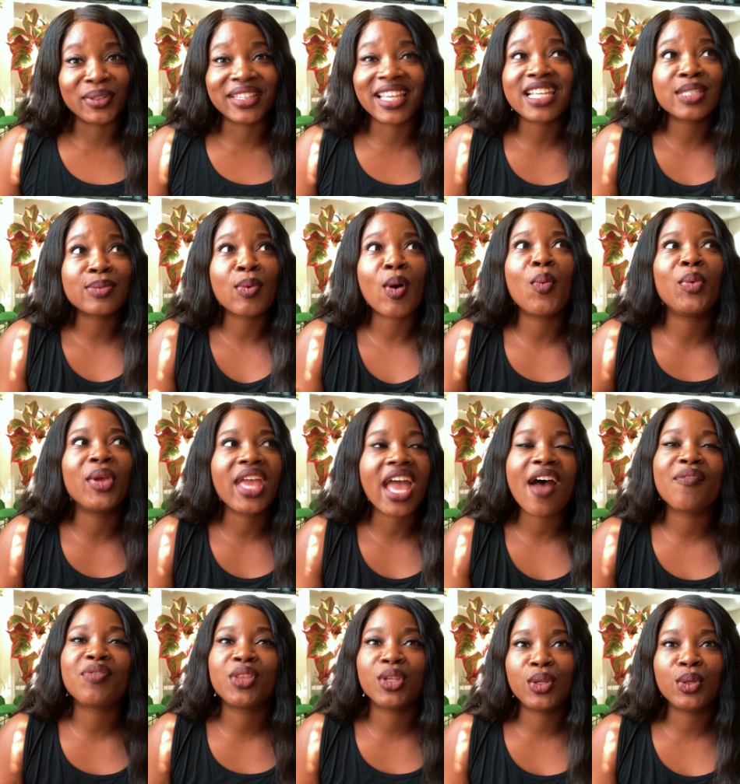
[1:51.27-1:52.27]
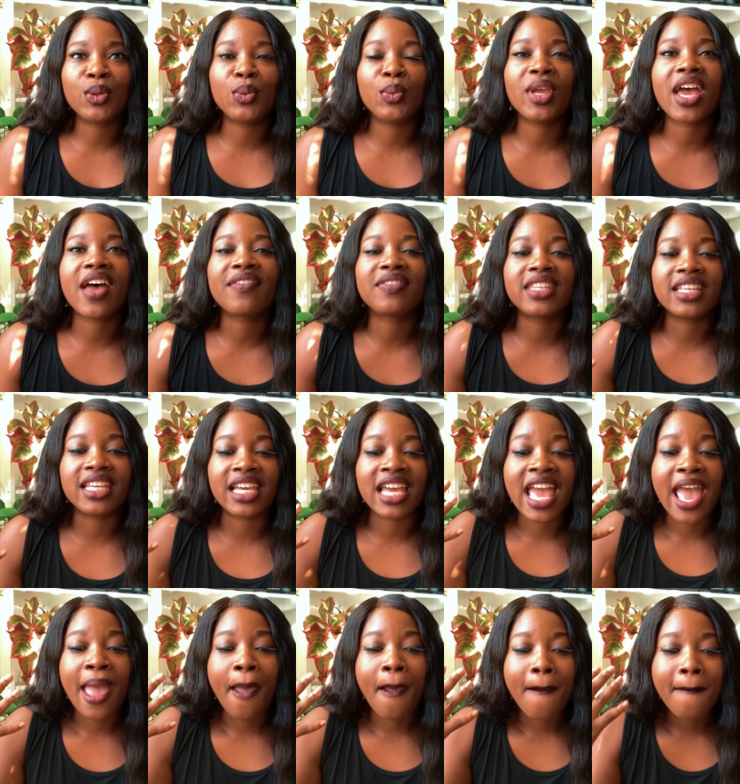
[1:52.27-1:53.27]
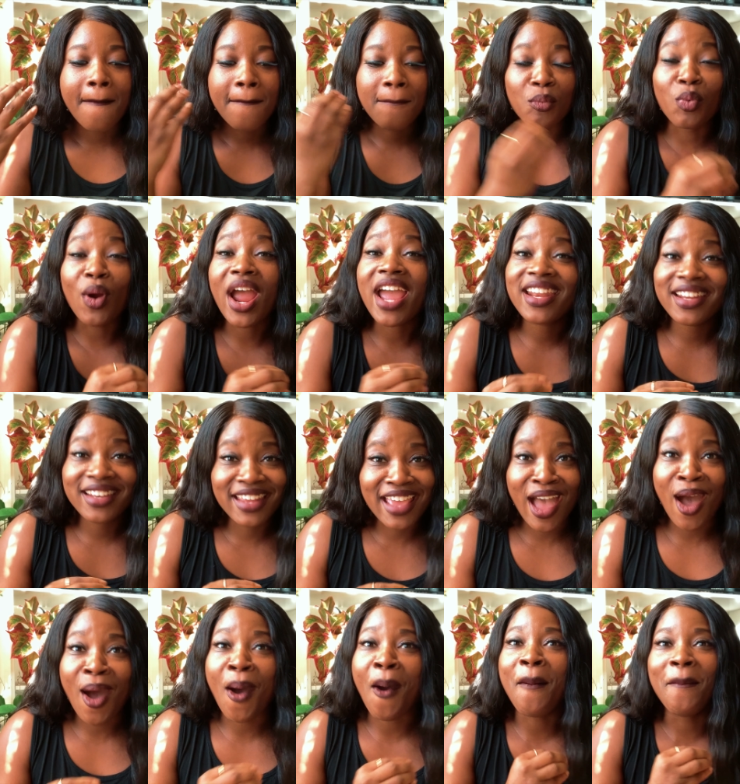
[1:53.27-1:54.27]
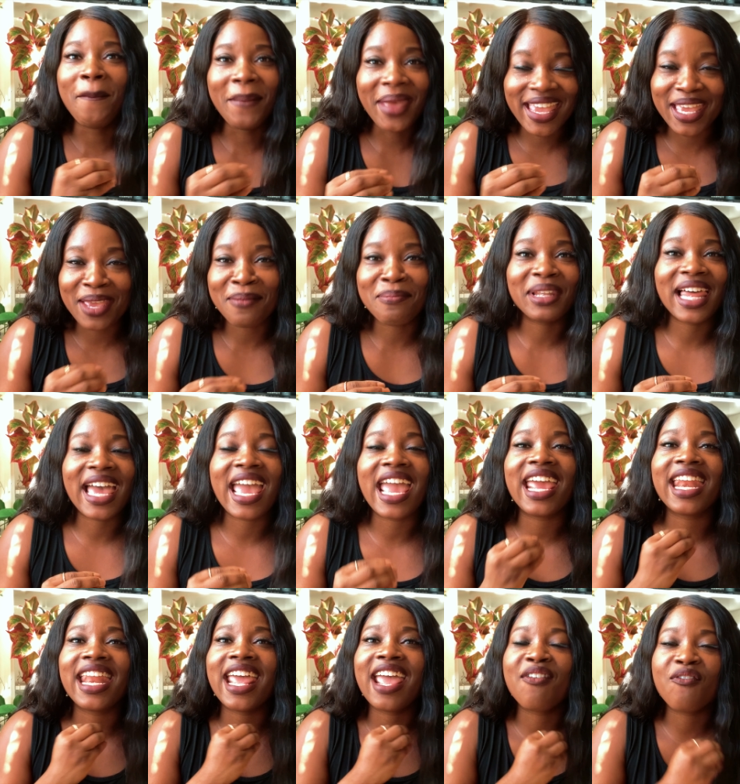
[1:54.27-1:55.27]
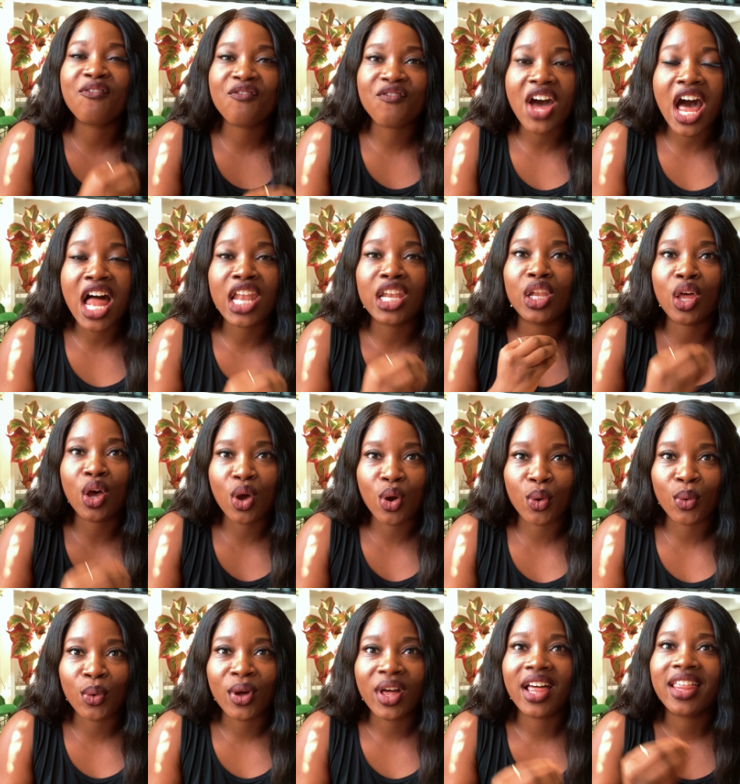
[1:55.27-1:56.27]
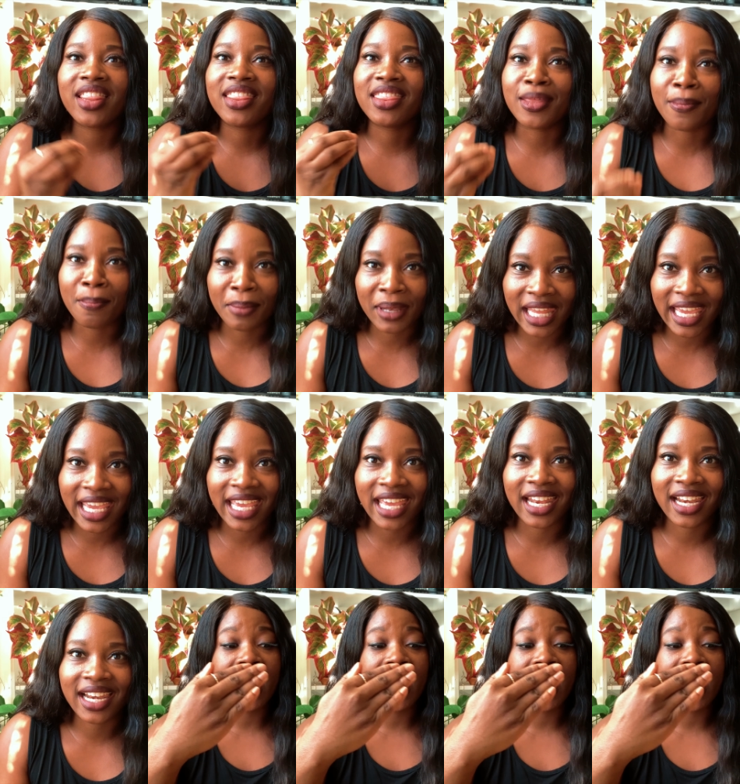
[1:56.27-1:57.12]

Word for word: That's what we have to do. We have to write it down, make it plain, and follow the plan.